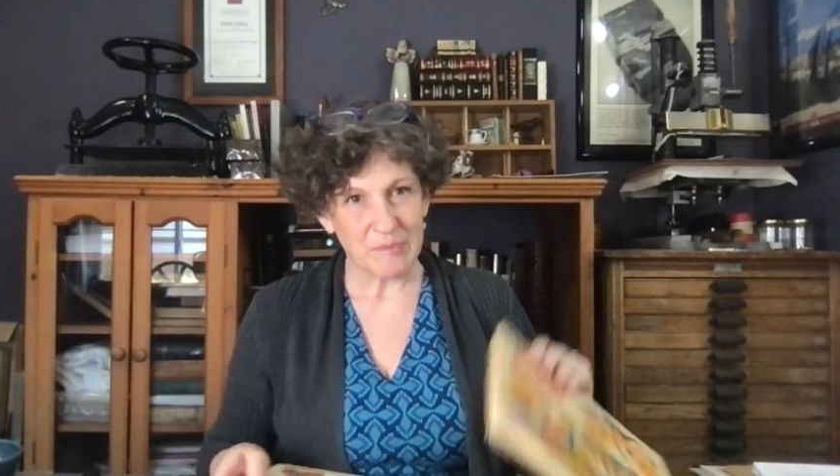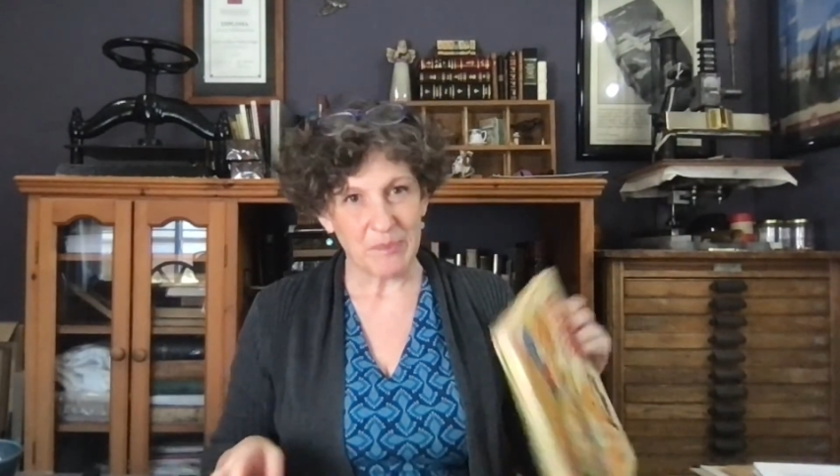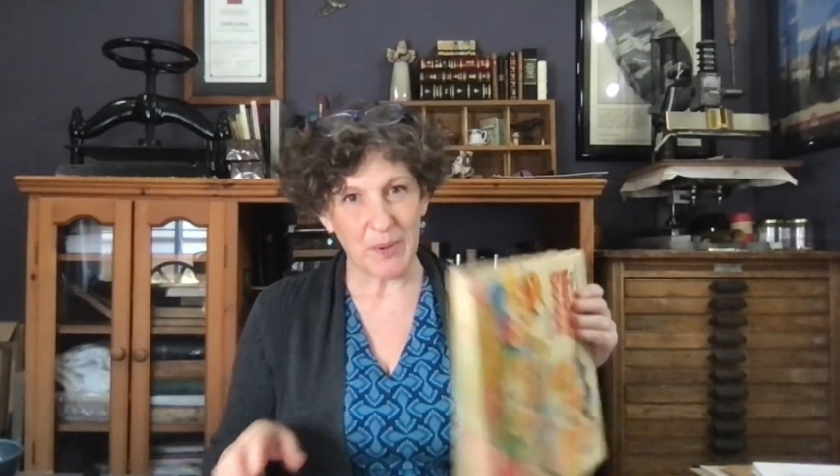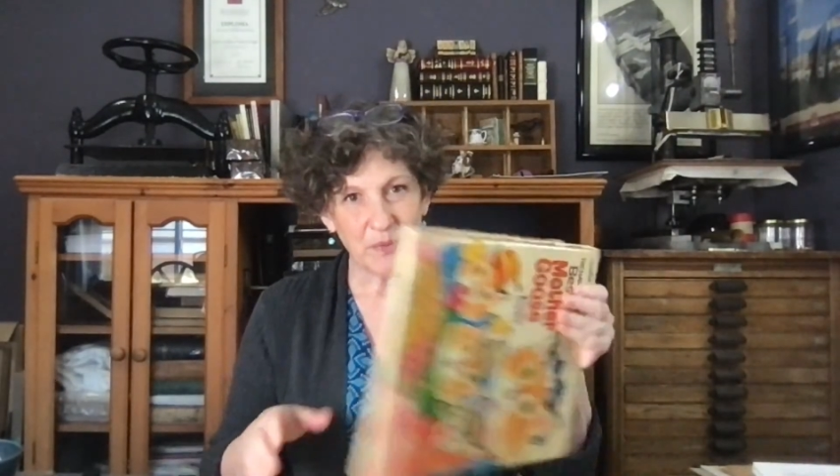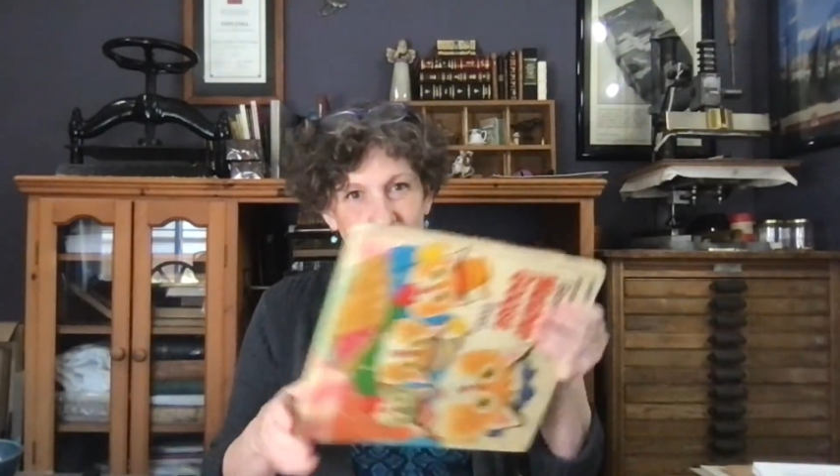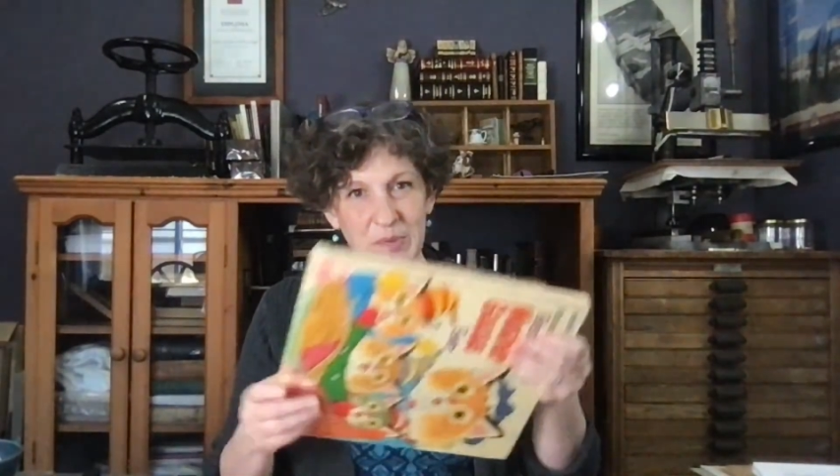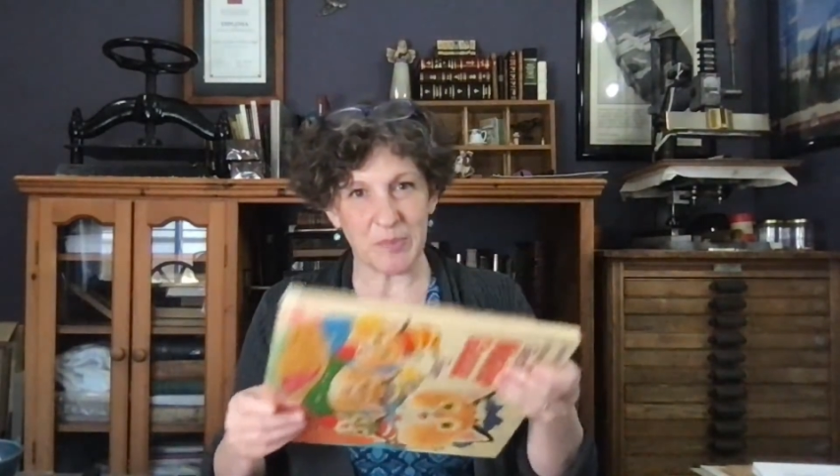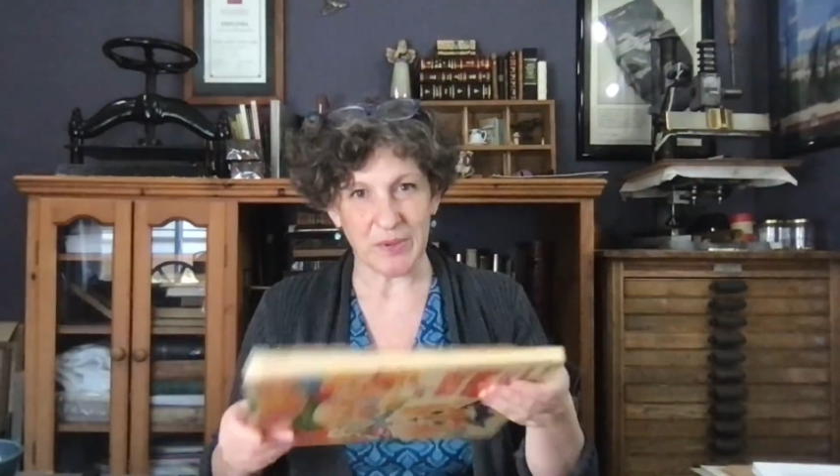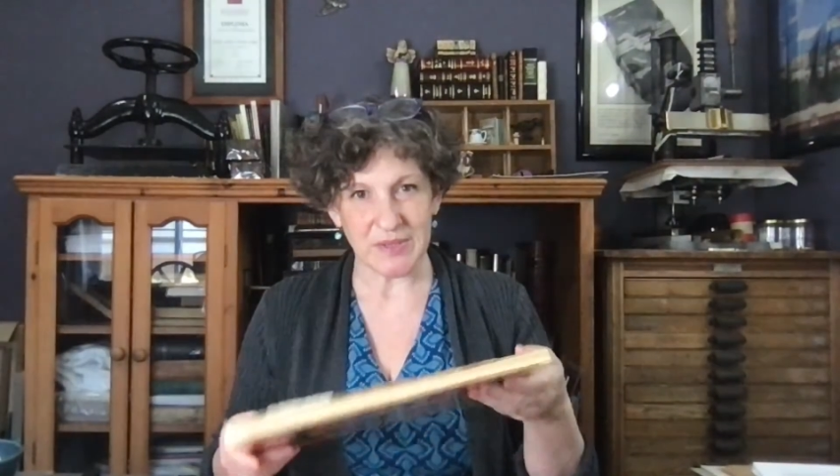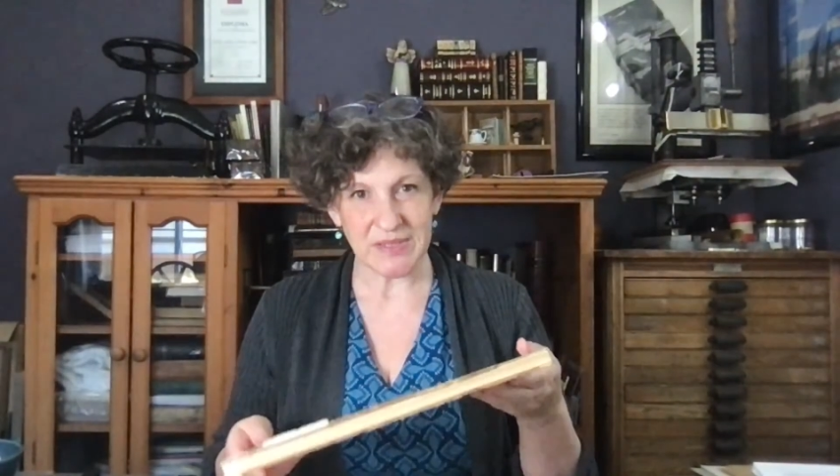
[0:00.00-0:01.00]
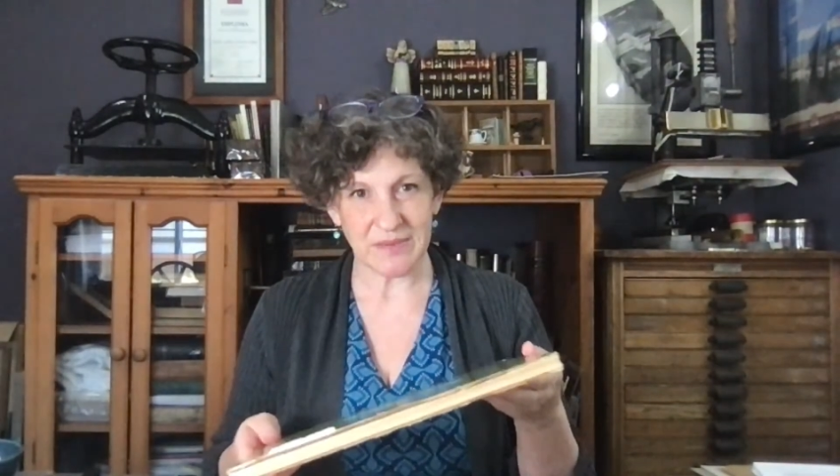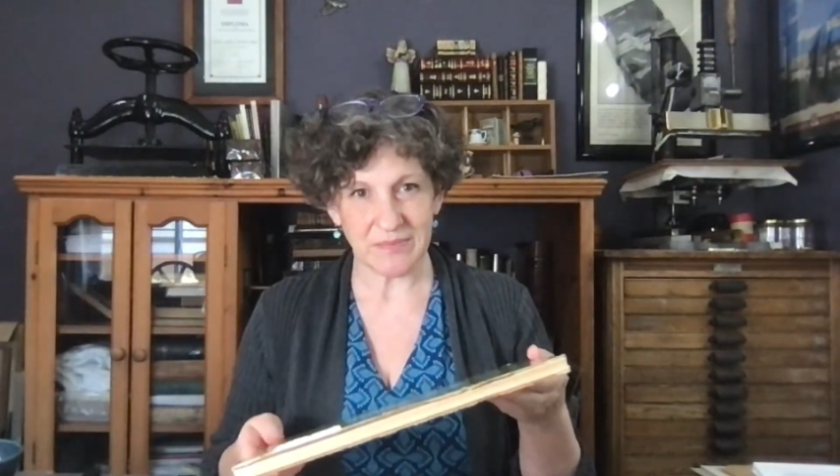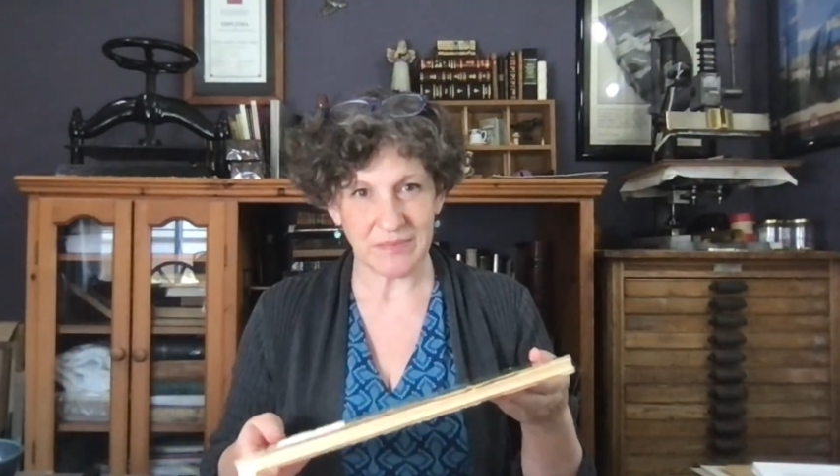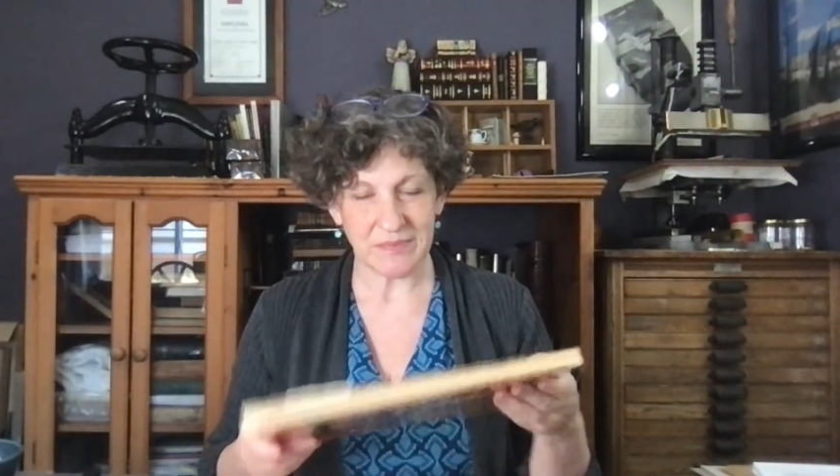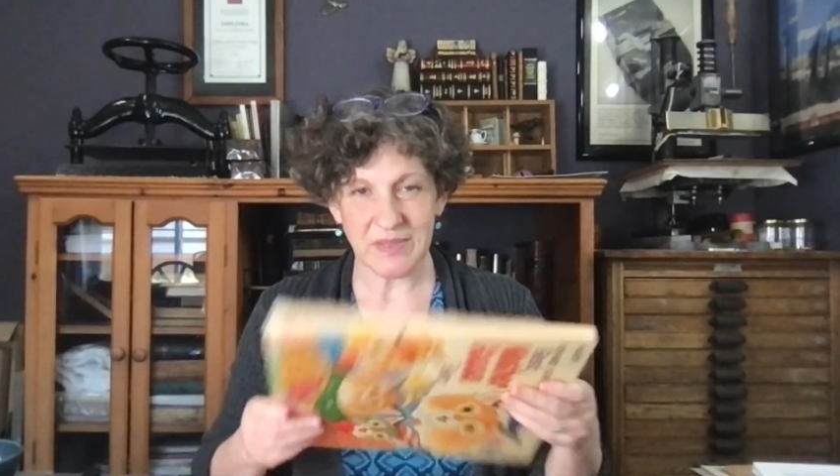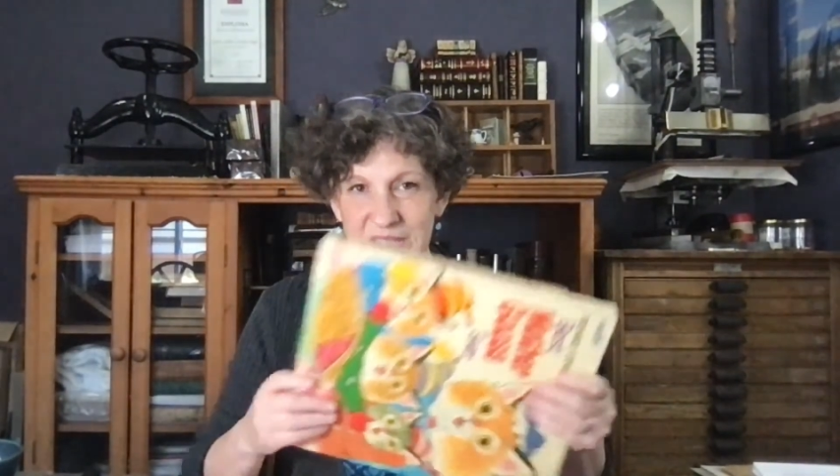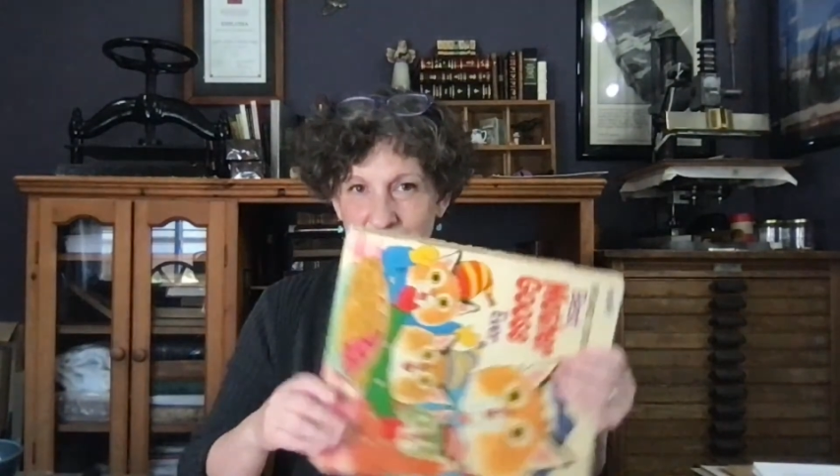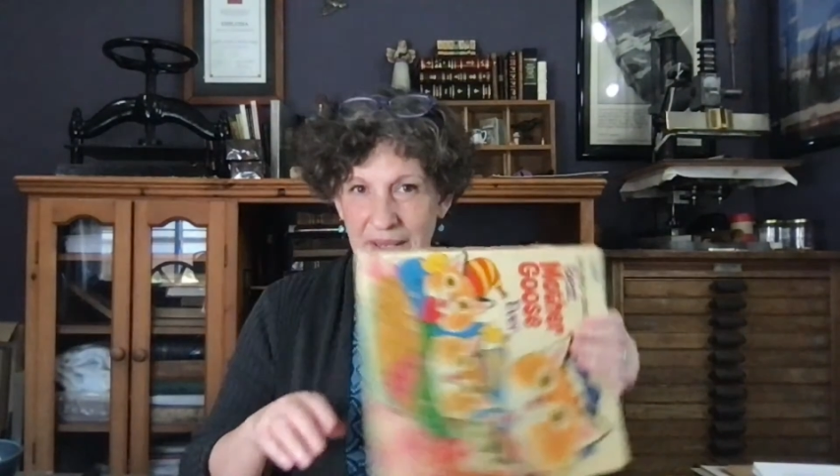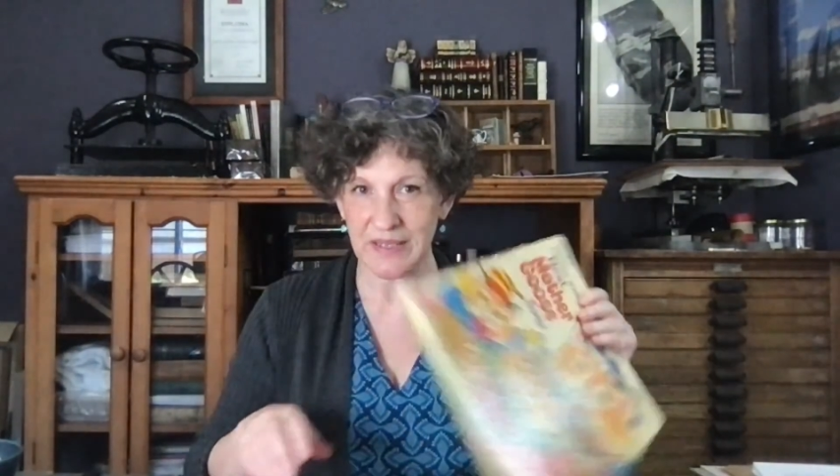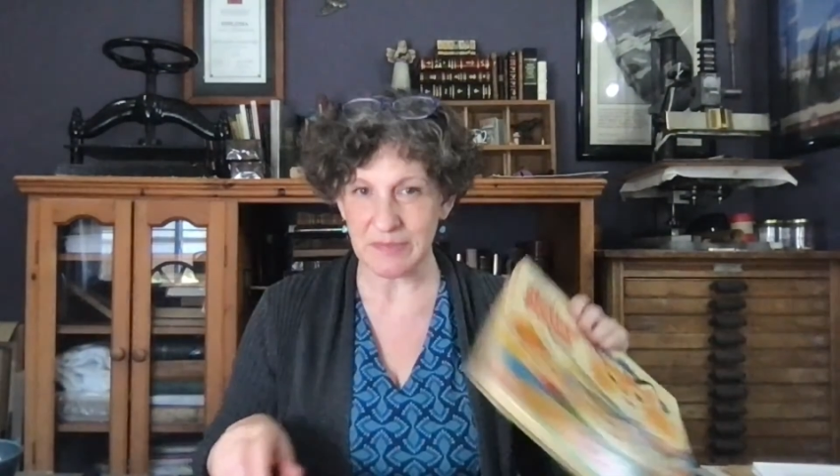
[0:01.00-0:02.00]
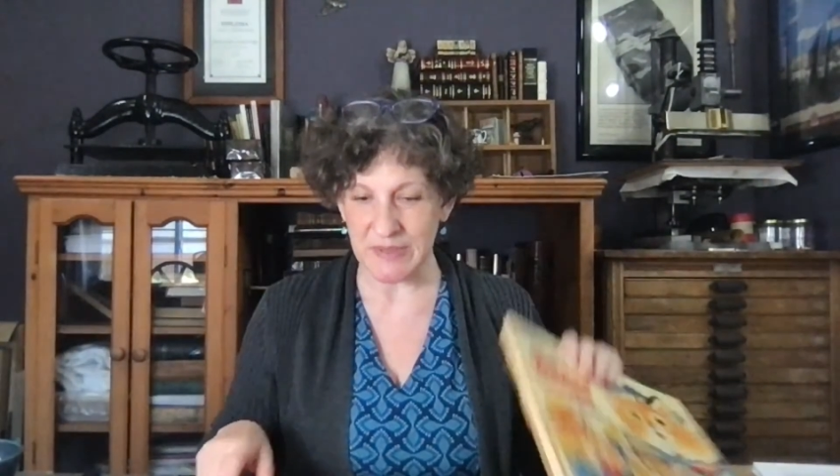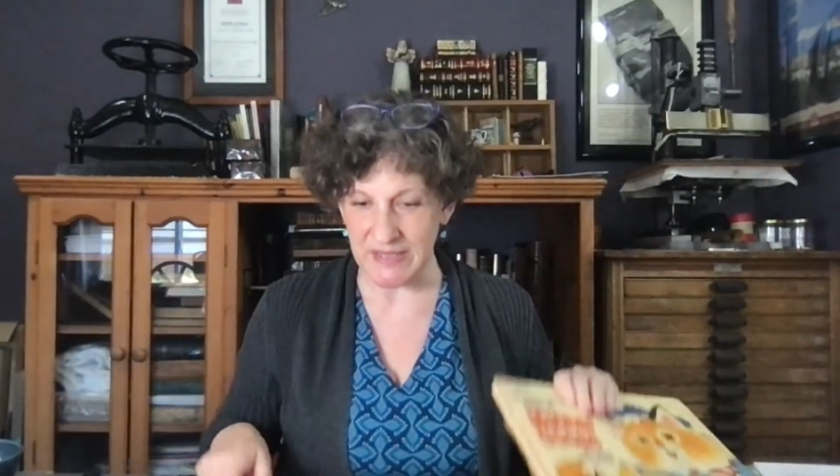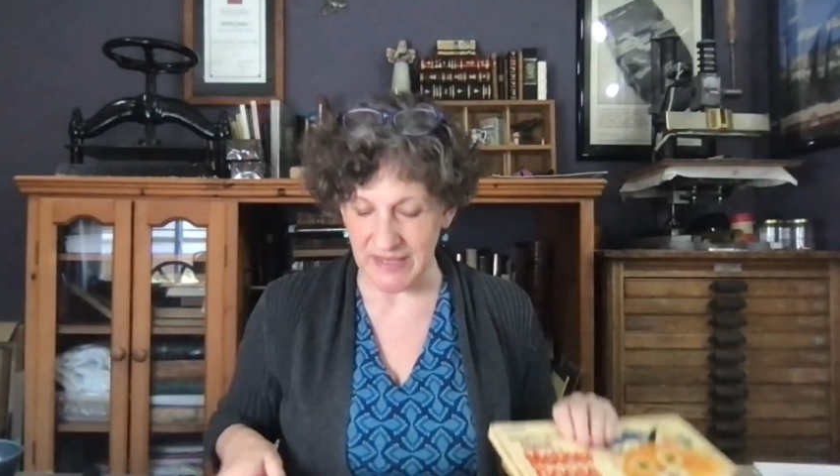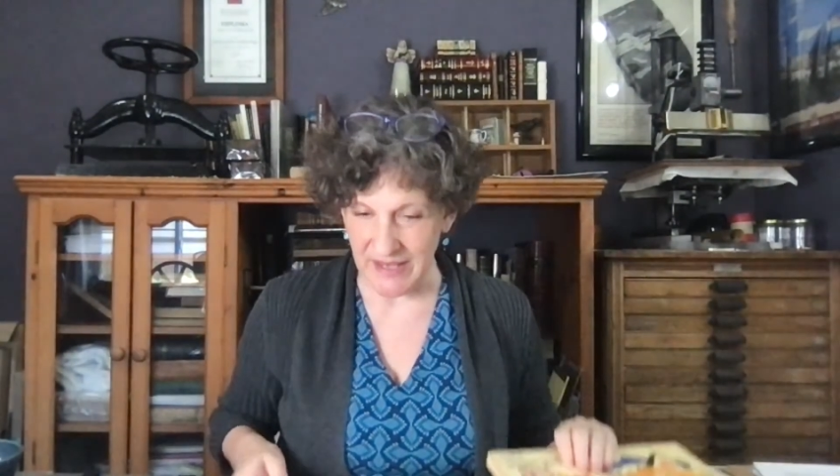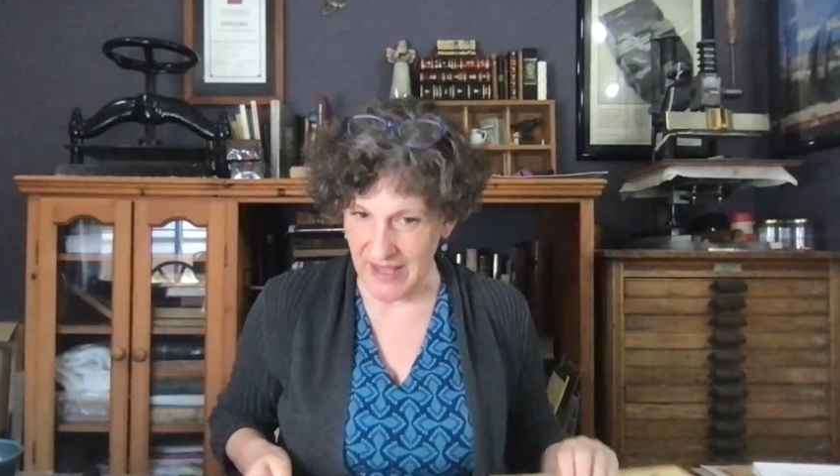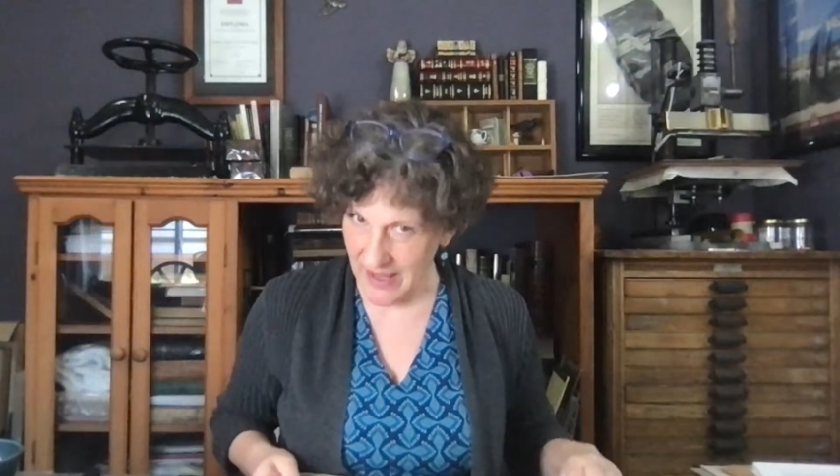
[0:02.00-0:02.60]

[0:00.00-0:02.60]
both of the books, the spine is missing.